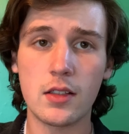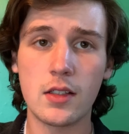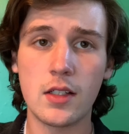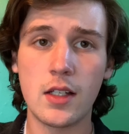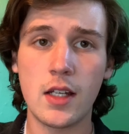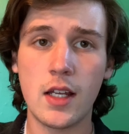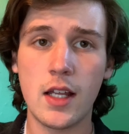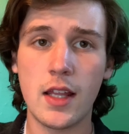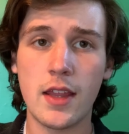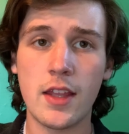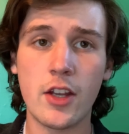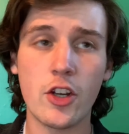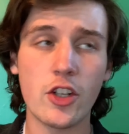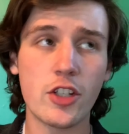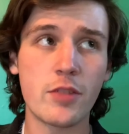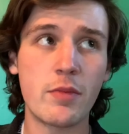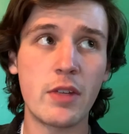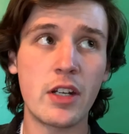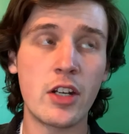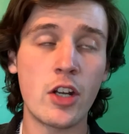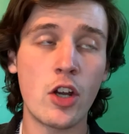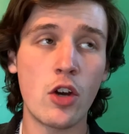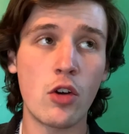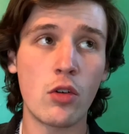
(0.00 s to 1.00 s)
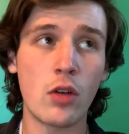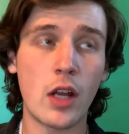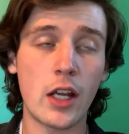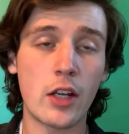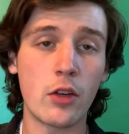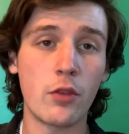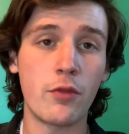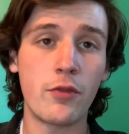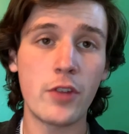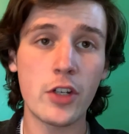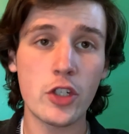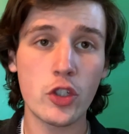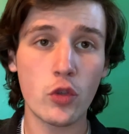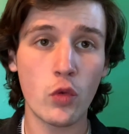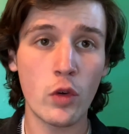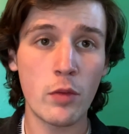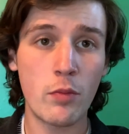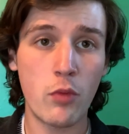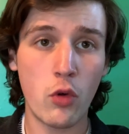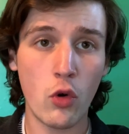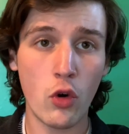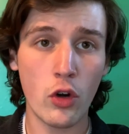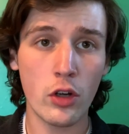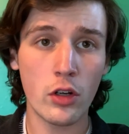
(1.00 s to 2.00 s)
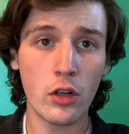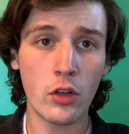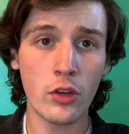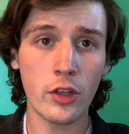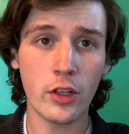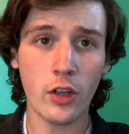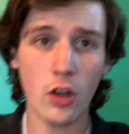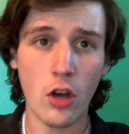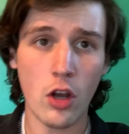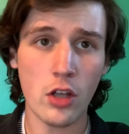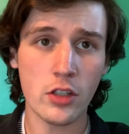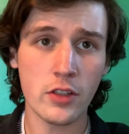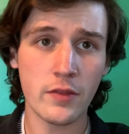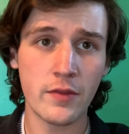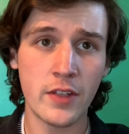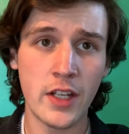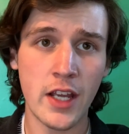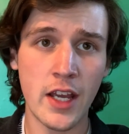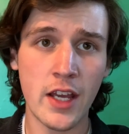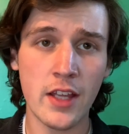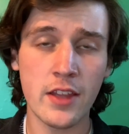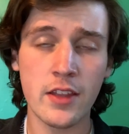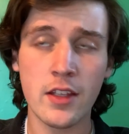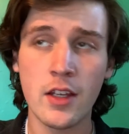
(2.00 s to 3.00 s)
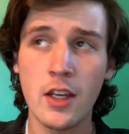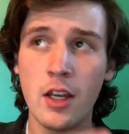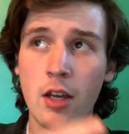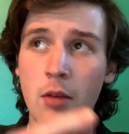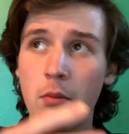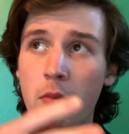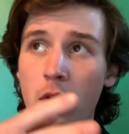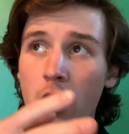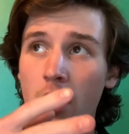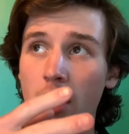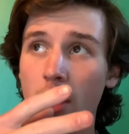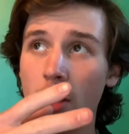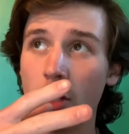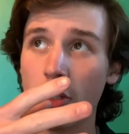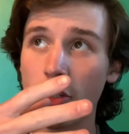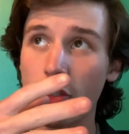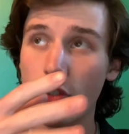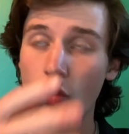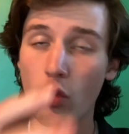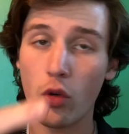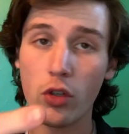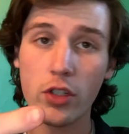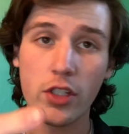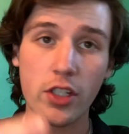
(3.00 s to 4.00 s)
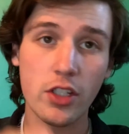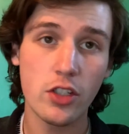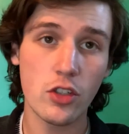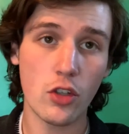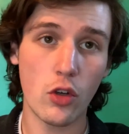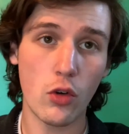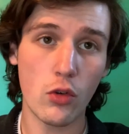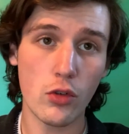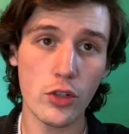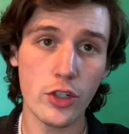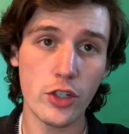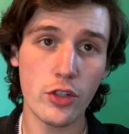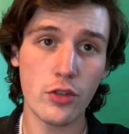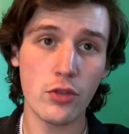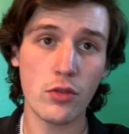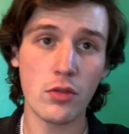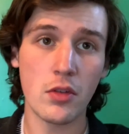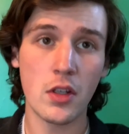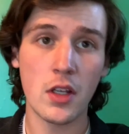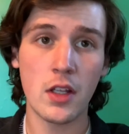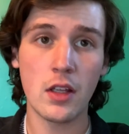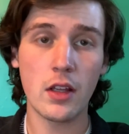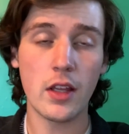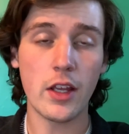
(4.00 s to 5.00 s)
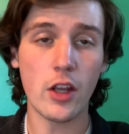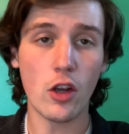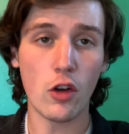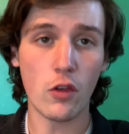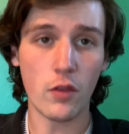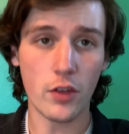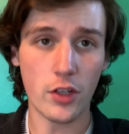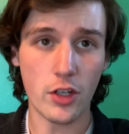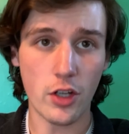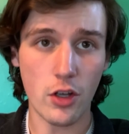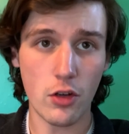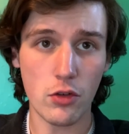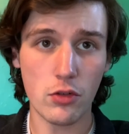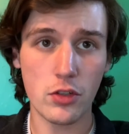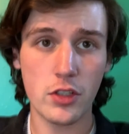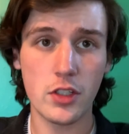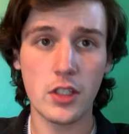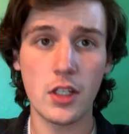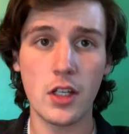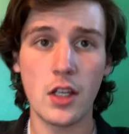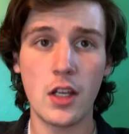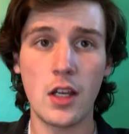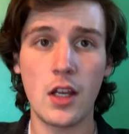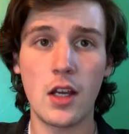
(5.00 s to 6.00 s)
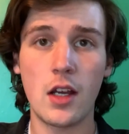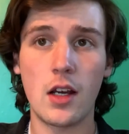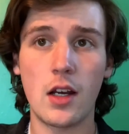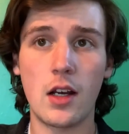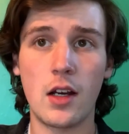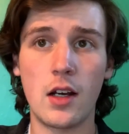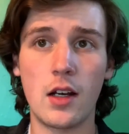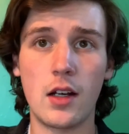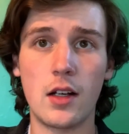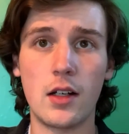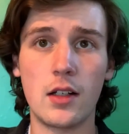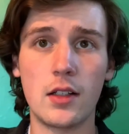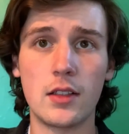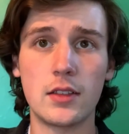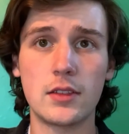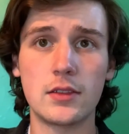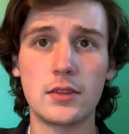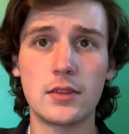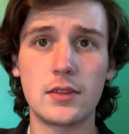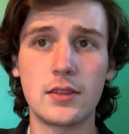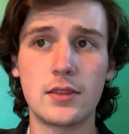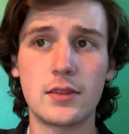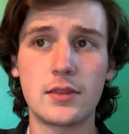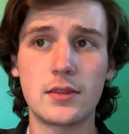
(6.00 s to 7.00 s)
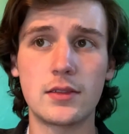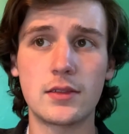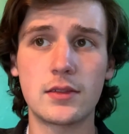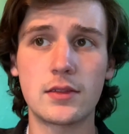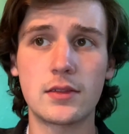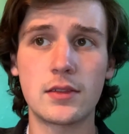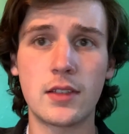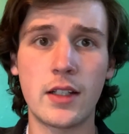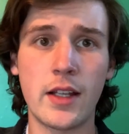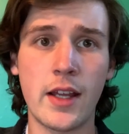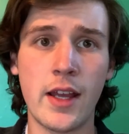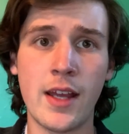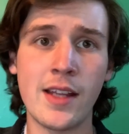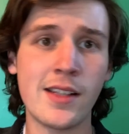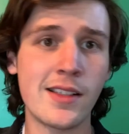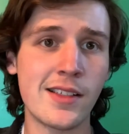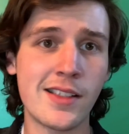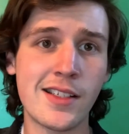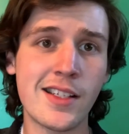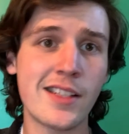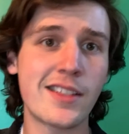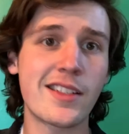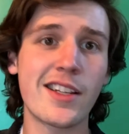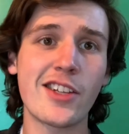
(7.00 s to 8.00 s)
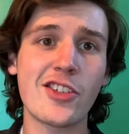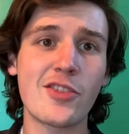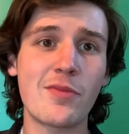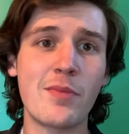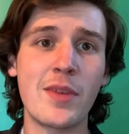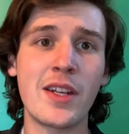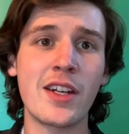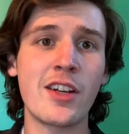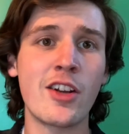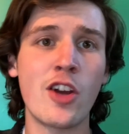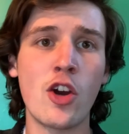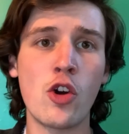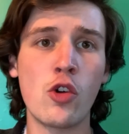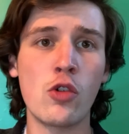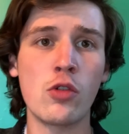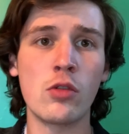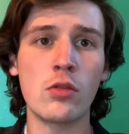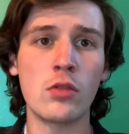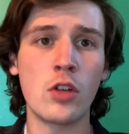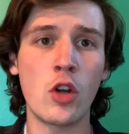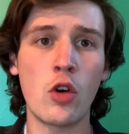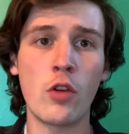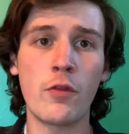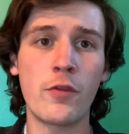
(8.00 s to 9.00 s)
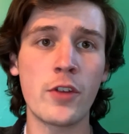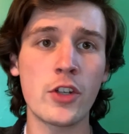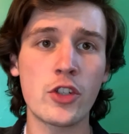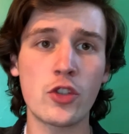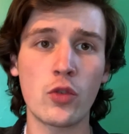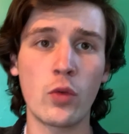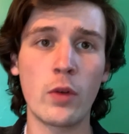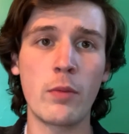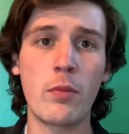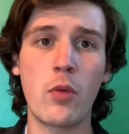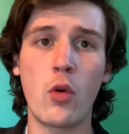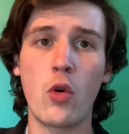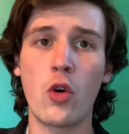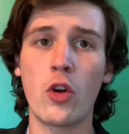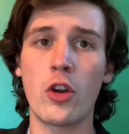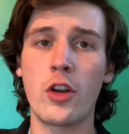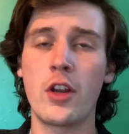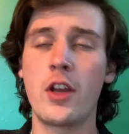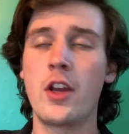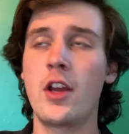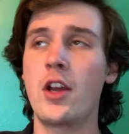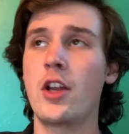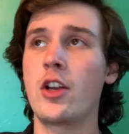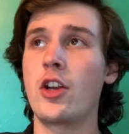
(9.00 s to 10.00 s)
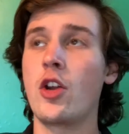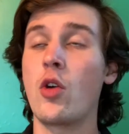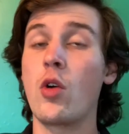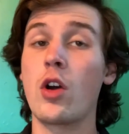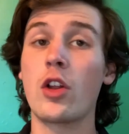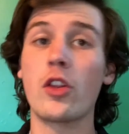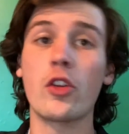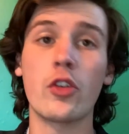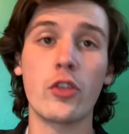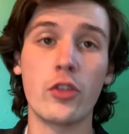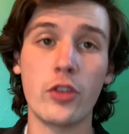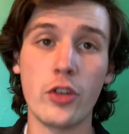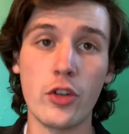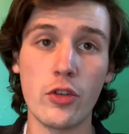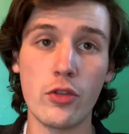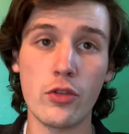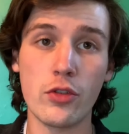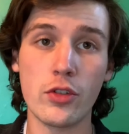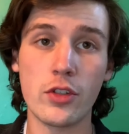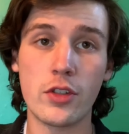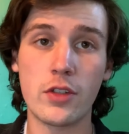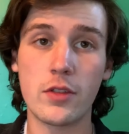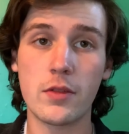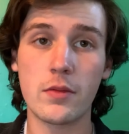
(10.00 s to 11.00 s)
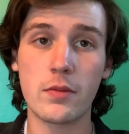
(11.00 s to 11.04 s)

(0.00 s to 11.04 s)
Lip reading: There's been no official report on the cause of death, but a source has told you they overdosed. And since there's been no official report, no other news